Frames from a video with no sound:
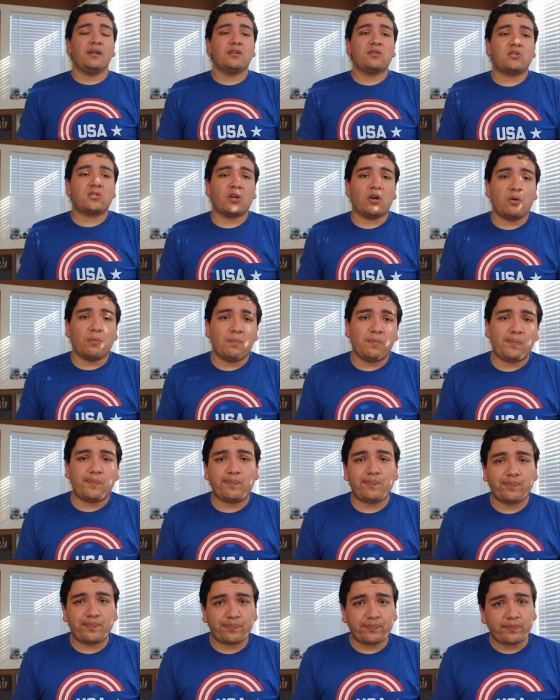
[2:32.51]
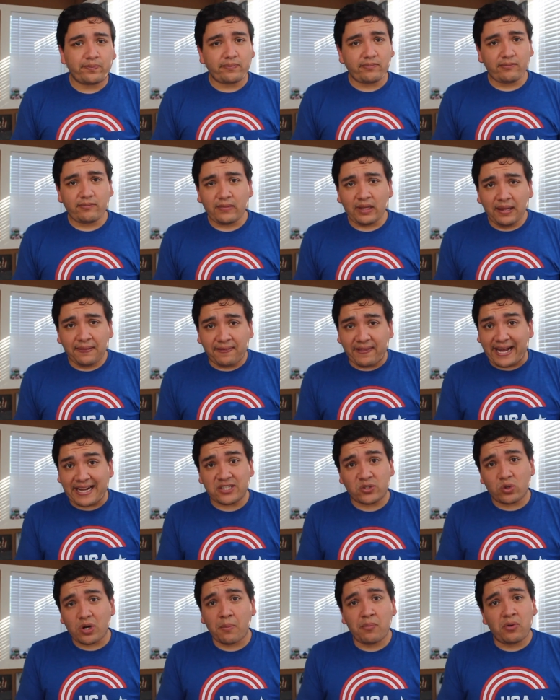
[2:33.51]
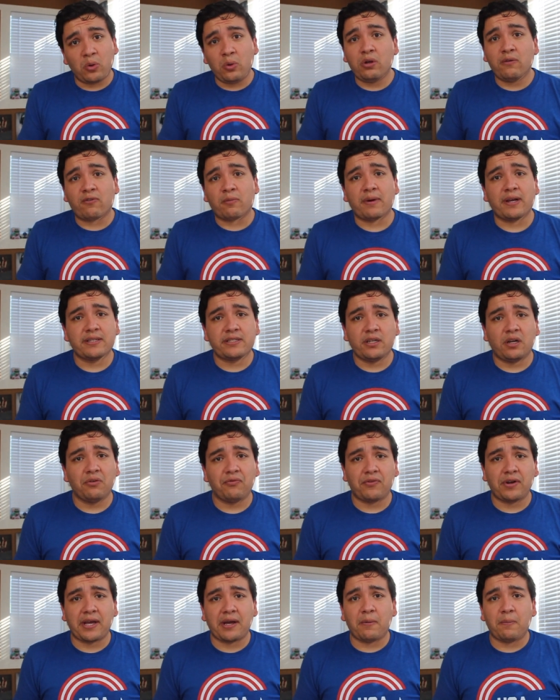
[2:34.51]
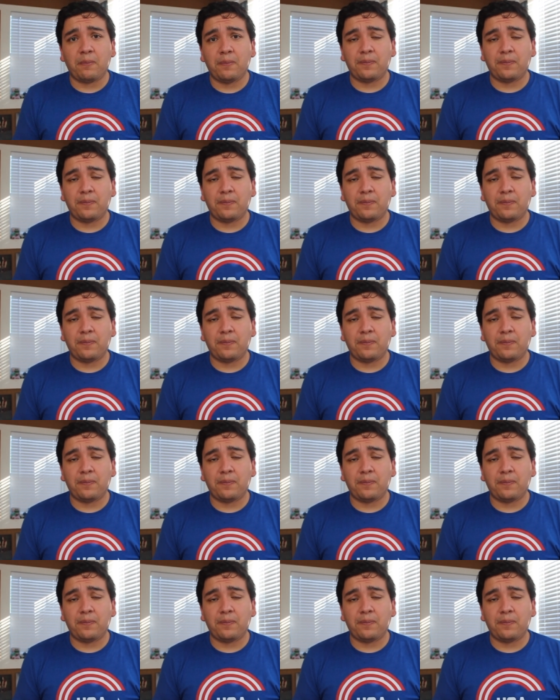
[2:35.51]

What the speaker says: So that's what I'm doing for myself now.